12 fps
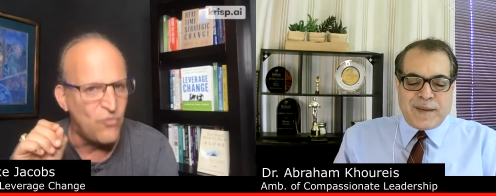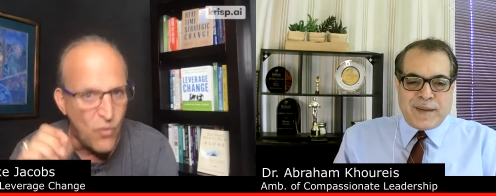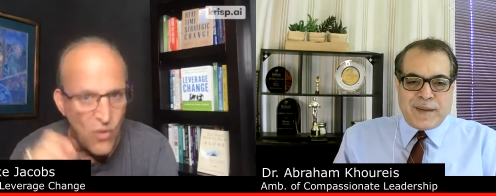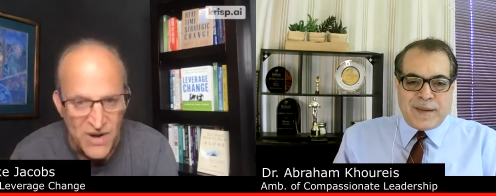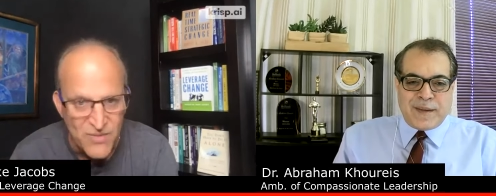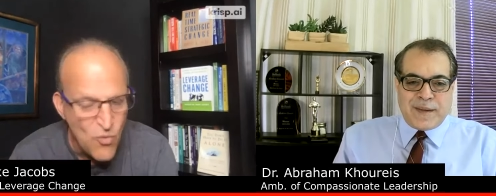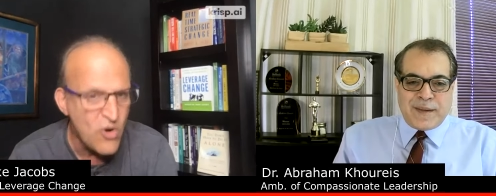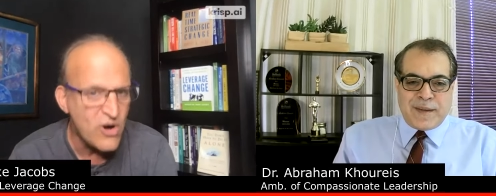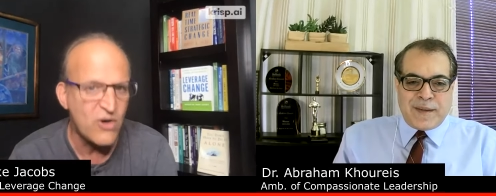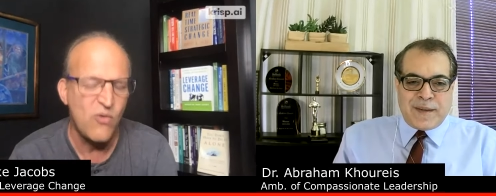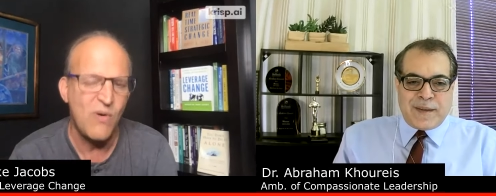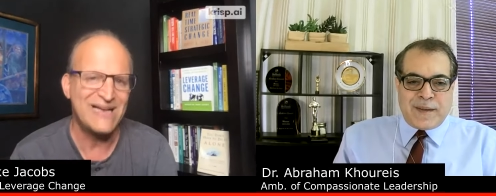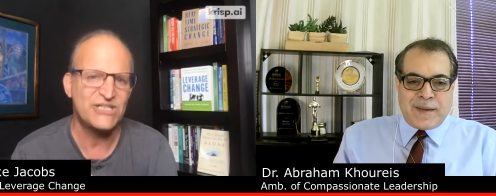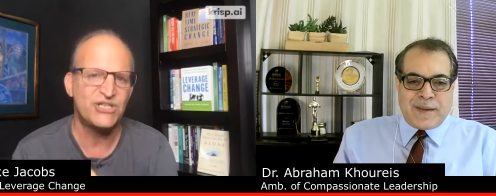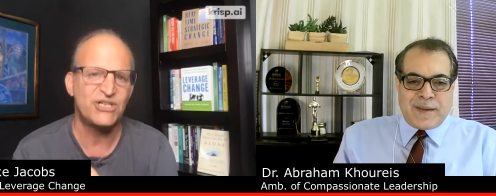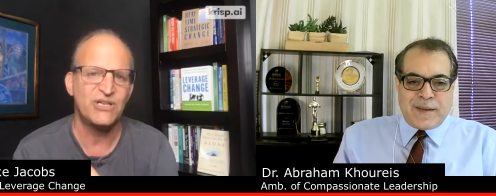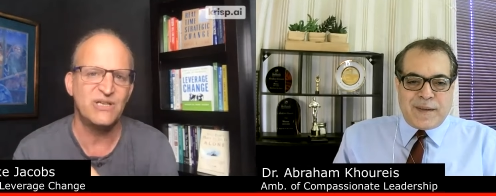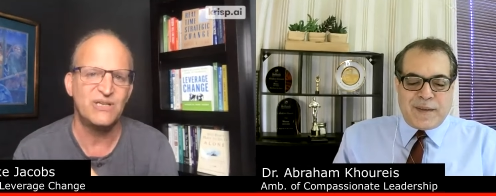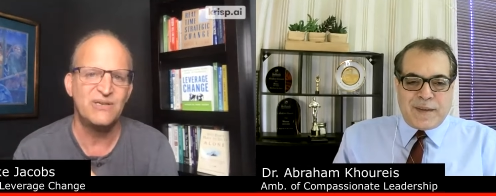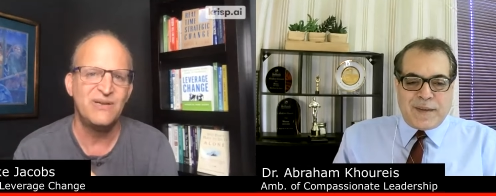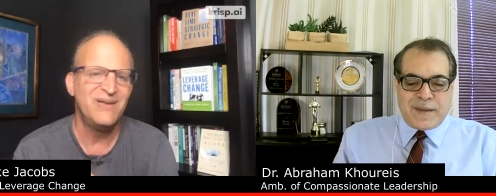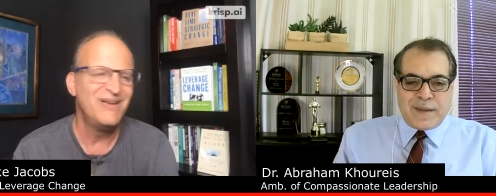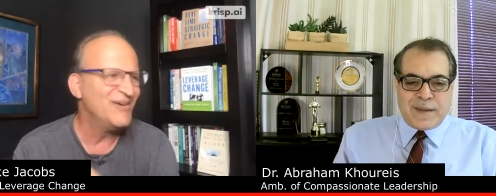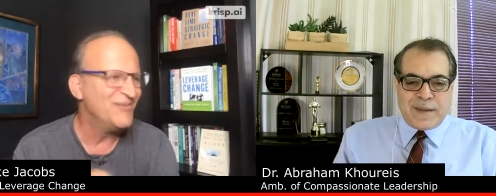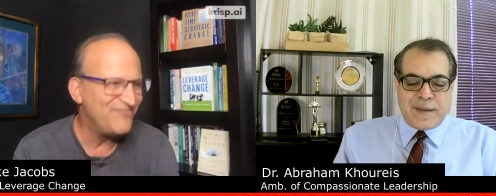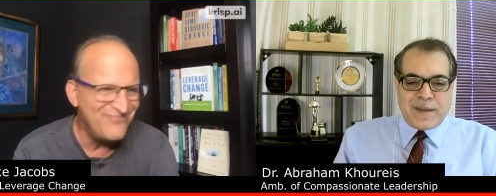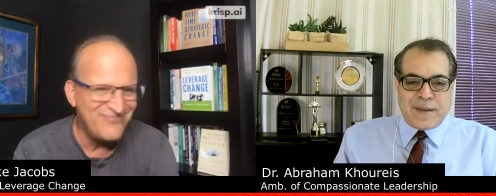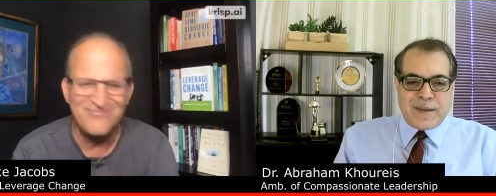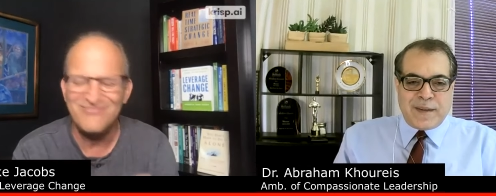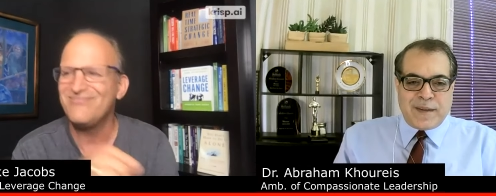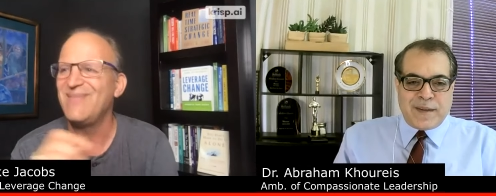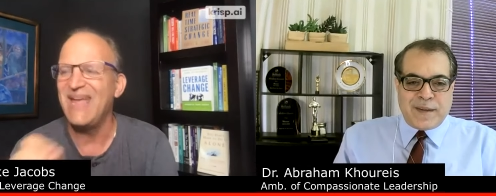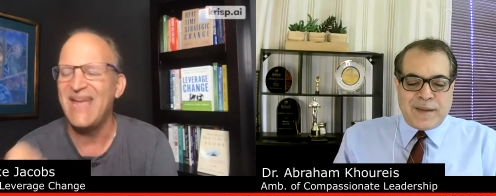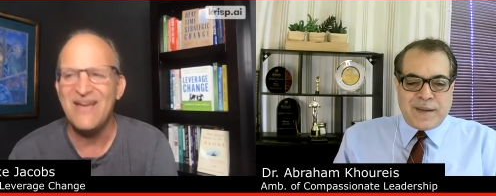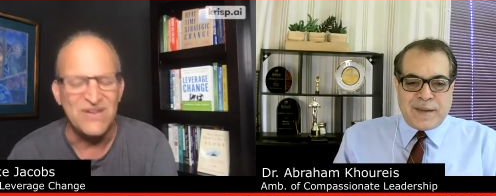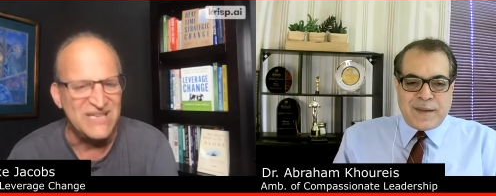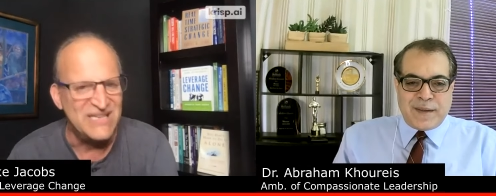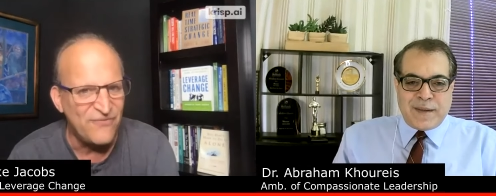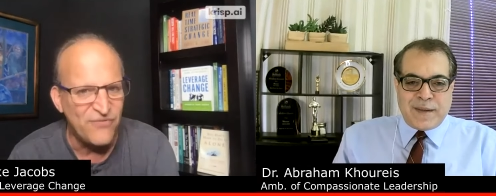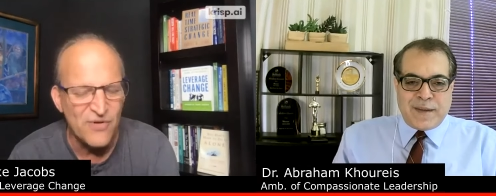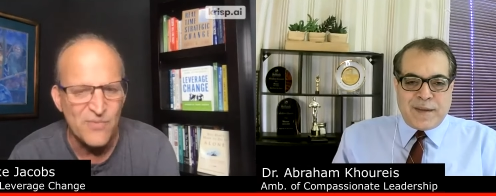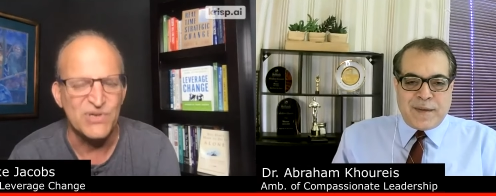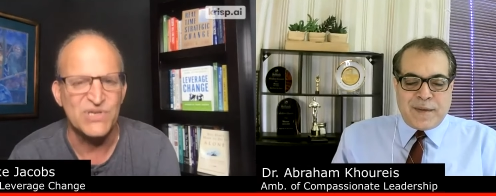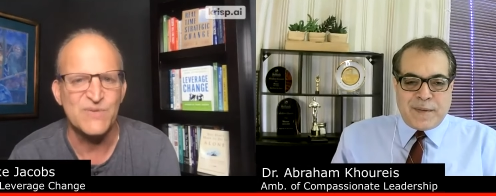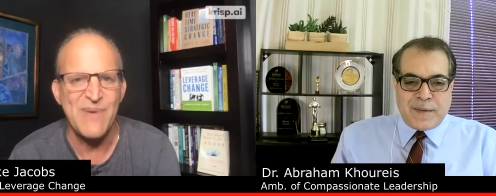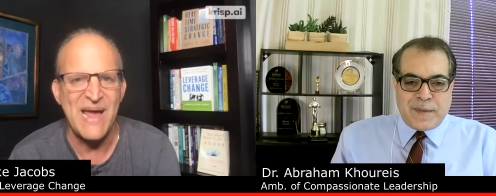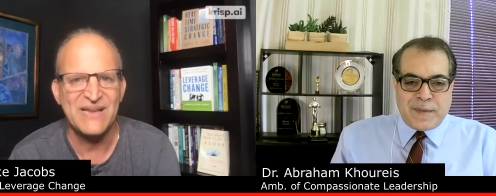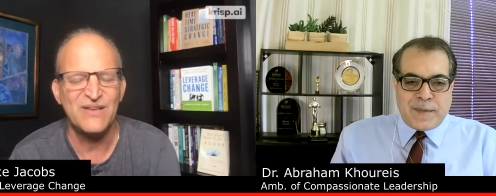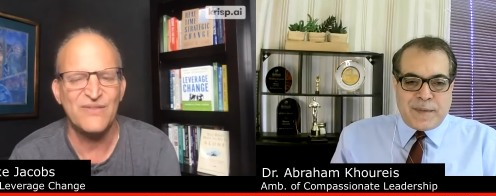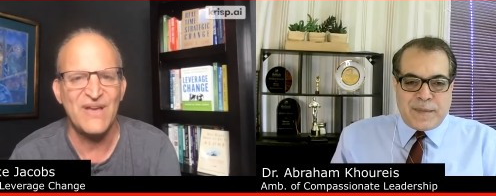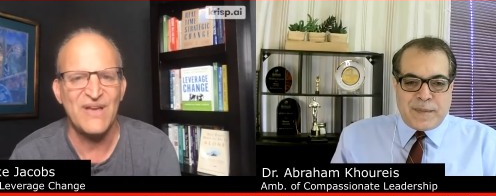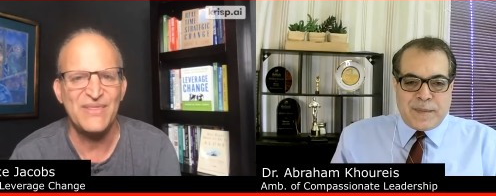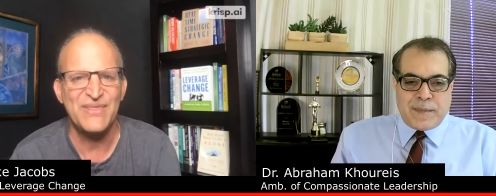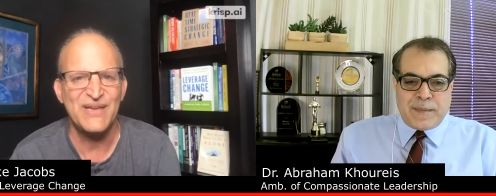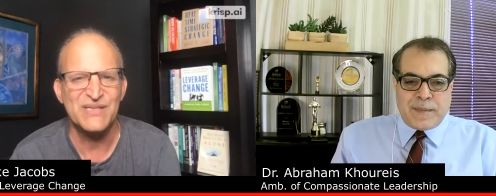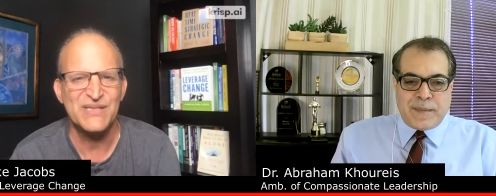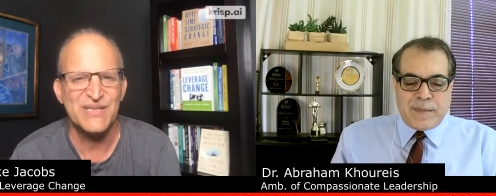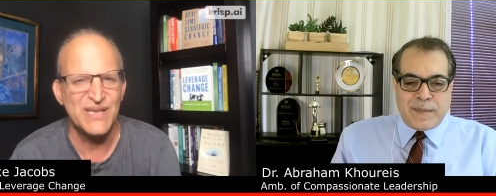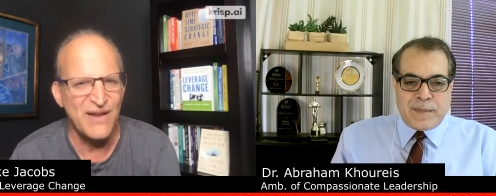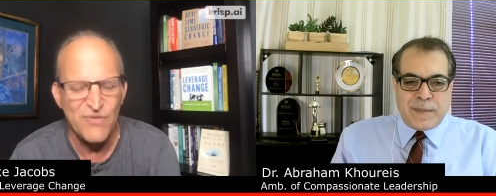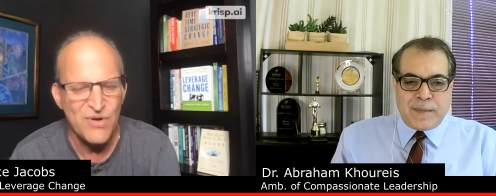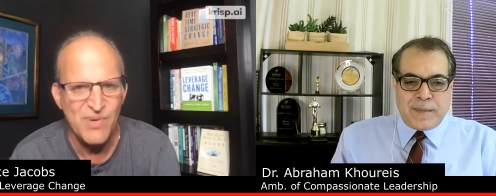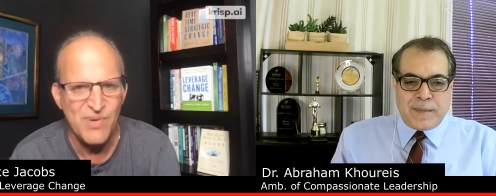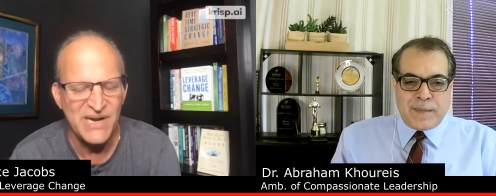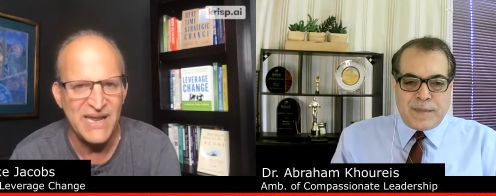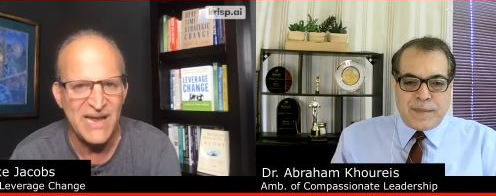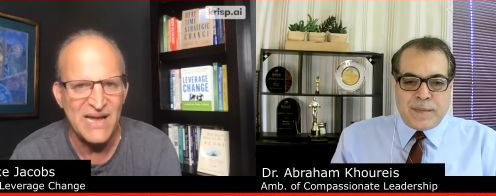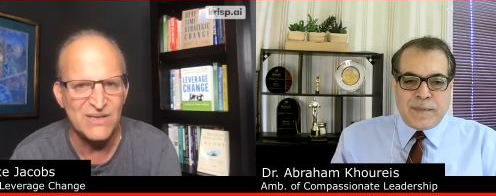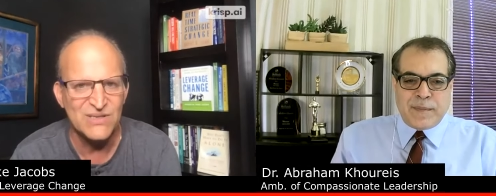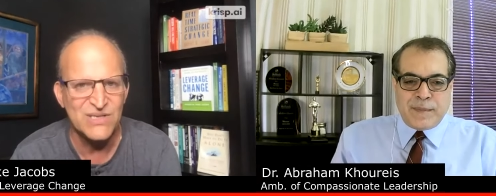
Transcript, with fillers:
Speaker 1: more question, they have a different perspective on things than everybody else.